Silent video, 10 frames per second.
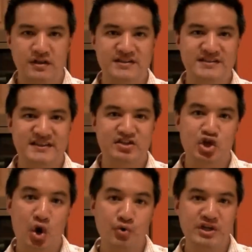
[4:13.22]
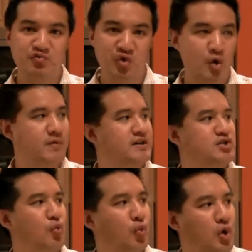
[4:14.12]
This is the Tony
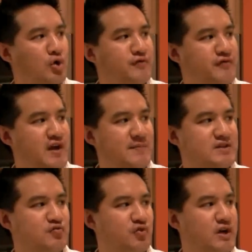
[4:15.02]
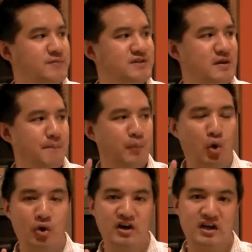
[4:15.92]
Roma's World Famous Ribs
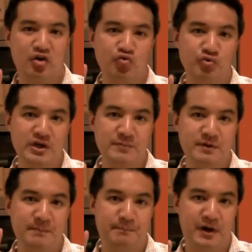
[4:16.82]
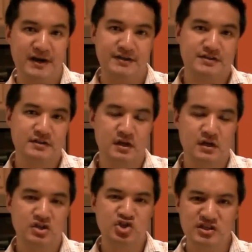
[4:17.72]
Pork Rib Bites.
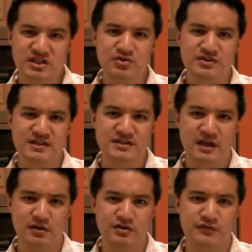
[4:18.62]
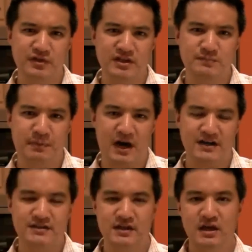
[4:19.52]
Just under $6 for this
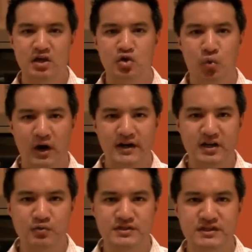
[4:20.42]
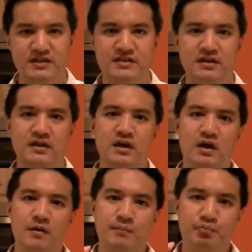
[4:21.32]
box. Quantity was decent,
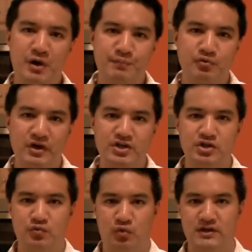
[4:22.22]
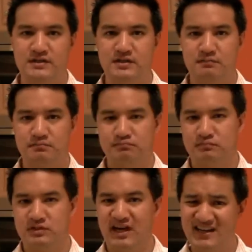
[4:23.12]
preparation was
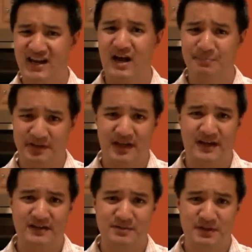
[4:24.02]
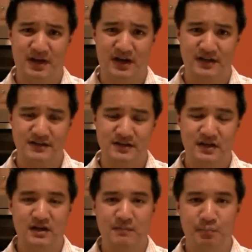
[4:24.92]
kind of complicated, to be honest.
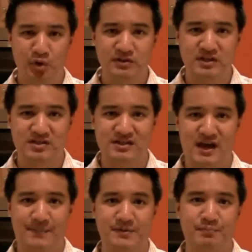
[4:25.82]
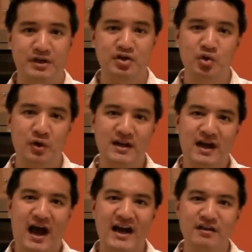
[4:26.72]
Multi-stepped, but you know
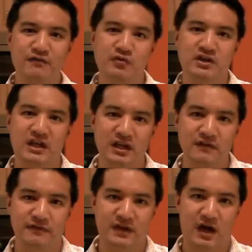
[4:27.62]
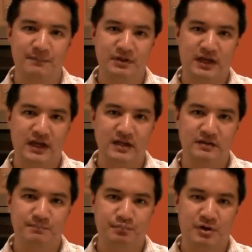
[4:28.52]
what? I can forgive
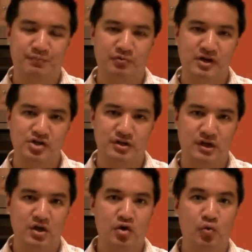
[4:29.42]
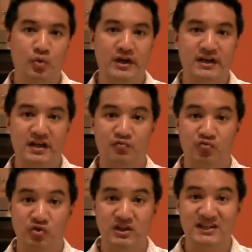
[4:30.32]
complicated preparation when it
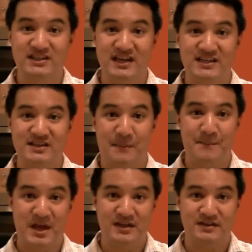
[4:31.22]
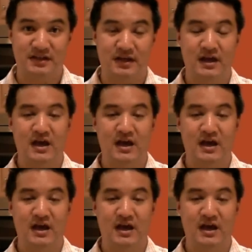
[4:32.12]
really tastes amazing.